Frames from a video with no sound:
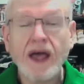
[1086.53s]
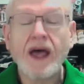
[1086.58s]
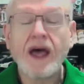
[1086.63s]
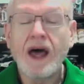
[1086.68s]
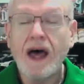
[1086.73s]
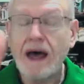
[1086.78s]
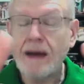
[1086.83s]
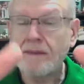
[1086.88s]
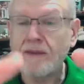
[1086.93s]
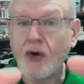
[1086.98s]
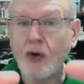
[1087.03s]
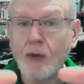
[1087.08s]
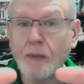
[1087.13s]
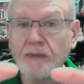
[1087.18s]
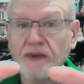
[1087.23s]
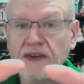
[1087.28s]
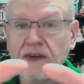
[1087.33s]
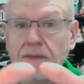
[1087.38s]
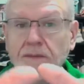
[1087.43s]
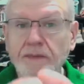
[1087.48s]
I'm
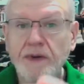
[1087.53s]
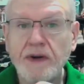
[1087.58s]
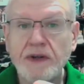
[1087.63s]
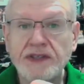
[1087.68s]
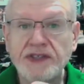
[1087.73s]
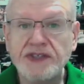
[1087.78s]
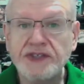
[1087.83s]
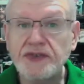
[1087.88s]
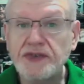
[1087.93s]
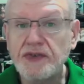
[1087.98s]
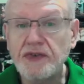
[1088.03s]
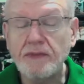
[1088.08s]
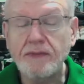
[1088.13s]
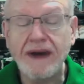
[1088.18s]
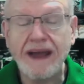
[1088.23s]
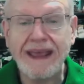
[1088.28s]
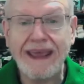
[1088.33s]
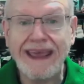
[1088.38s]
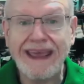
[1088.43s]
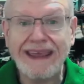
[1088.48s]
hoping to push through
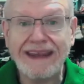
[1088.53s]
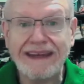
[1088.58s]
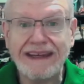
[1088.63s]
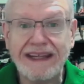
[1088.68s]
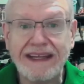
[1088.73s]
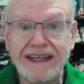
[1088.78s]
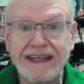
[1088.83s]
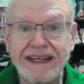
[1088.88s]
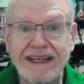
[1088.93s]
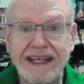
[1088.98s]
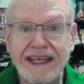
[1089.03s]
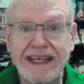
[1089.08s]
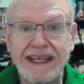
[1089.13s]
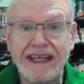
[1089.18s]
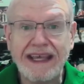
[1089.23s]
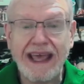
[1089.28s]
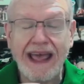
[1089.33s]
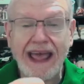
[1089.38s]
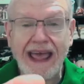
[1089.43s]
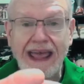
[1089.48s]
my
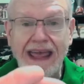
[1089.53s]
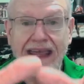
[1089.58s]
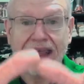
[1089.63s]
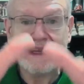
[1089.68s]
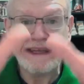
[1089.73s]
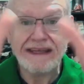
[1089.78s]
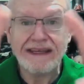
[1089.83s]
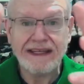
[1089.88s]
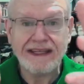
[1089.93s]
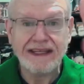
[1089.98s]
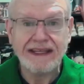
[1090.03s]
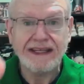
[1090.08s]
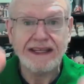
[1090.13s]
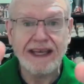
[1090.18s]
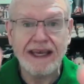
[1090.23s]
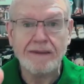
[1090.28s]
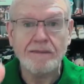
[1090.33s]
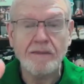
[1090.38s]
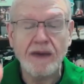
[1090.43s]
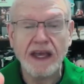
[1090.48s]
ADD and
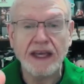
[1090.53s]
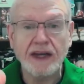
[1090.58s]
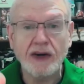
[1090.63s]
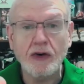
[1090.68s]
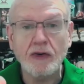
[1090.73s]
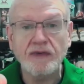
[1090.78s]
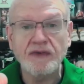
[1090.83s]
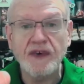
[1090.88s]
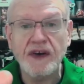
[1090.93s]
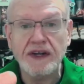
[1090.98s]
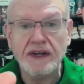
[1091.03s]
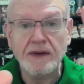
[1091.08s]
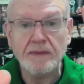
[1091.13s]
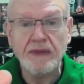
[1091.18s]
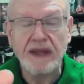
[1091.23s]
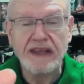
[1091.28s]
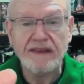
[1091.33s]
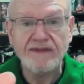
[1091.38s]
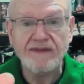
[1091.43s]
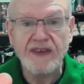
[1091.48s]
get my
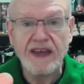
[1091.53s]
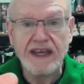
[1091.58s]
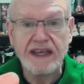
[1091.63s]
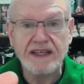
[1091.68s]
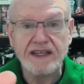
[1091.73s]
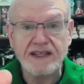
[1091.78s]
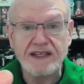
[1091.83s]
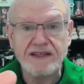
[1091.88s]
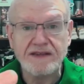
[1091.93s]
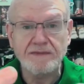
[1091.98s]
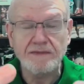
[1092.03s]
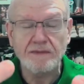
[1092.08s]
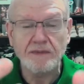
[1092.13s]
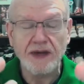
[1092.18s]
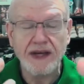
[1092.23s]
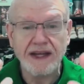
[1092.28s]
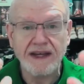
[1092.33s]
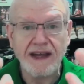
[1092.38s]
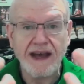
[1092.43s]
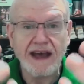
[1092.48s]
GoFundMe fixed,
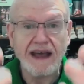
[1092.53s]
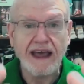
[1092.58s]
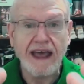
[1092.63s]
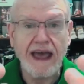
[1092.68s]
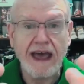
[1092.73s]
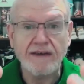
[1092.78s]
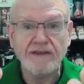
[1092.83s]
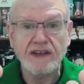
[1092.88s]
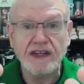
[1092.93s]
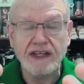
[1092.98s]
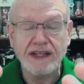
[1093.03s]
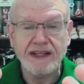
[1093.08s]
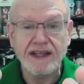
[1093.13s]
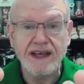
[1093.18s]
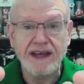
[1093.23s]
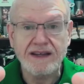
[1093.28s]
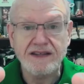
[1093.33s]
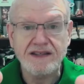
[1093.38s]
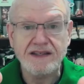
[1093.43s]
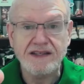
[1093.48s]
but I haven't
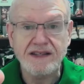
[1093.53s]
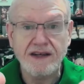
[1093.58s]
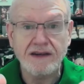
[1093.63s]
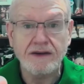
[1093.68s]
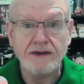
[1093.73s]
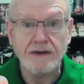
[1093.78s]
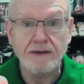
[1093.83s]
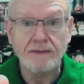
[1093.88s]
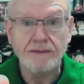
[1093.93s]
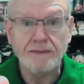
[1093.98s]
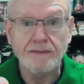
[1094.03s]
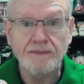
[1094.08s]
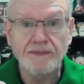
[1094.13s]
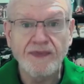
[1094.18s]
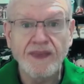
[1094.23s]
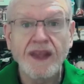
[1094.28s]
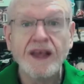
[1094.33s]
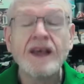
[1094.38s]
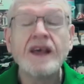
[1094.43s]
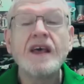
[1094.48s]
yet, so
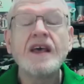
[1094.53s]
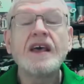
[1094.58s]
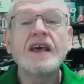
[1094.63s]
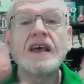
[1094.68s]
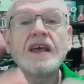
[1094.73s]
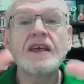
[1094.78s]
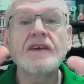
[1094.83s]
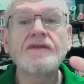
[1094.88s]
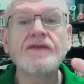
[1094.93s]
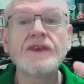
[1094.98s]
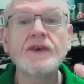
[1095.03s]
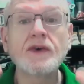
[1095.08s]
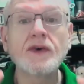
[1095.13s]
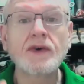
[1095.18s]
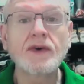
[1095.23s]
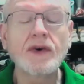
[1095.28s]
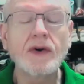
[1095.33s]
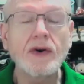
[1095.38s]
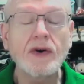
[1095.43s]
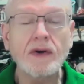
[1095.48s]
if you
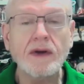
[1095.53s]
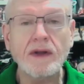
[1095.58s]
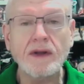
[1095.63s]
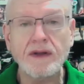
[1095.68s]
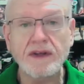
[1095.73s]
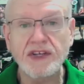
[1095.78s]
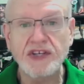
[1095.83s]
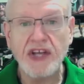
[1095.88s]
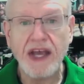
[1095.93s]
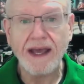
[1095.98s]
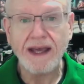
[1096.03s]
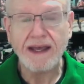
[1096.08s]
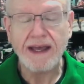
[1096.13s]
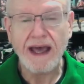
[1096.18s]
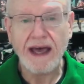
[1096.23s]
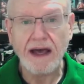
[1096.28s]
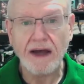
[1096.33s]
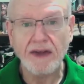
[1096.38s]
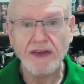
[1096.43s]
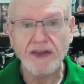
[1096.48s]
could check
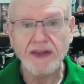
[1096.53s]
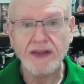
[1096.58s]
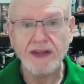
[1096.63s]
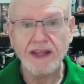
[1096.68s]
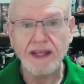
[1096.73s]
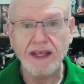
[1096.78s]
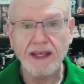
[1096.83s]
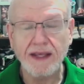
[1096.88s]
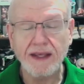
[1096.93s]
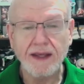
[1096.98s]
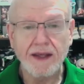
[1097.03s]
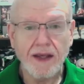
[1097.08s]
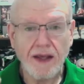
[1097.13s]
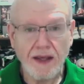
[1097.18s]
out the